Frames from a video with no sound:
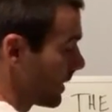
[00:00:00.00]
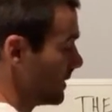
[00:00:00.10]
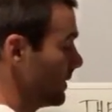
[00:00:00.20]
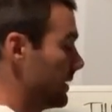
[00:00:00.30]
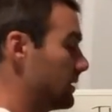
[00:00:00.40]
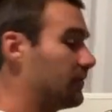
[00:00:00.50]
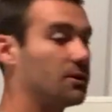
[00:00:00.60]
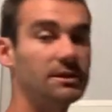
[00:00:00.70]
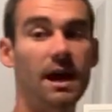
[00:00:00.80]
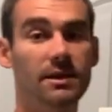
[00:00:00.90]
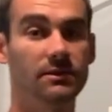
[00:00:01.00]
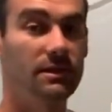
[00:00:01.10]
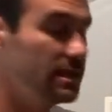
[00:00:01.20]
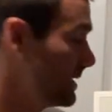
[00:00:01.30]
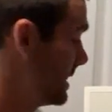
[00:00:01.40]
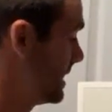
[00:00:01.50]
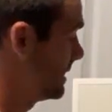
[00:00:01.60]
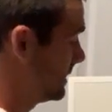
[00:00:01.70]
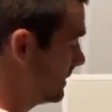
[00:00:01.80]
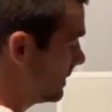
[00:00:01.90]
you'll hit the first guy you see.
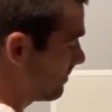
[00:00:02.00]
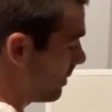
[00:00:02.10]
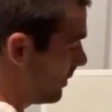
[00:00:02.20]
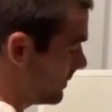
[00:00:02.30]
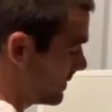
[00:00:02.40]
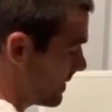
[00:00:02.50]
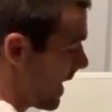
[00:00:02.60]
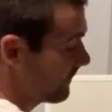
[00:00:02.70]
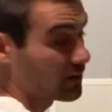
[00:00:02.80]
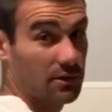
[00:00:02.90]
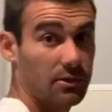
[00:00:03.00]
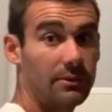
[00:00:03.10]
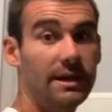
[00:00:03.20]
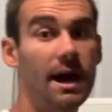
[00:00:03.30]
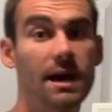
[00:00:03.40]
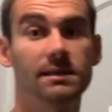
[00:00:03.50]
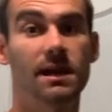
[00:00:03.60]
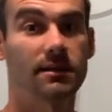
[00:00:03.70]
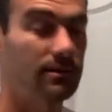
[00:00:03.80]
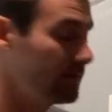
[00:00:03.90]
Since you're pulling after 3 guys
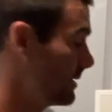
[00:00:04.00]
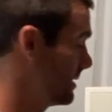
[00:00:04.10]
technically,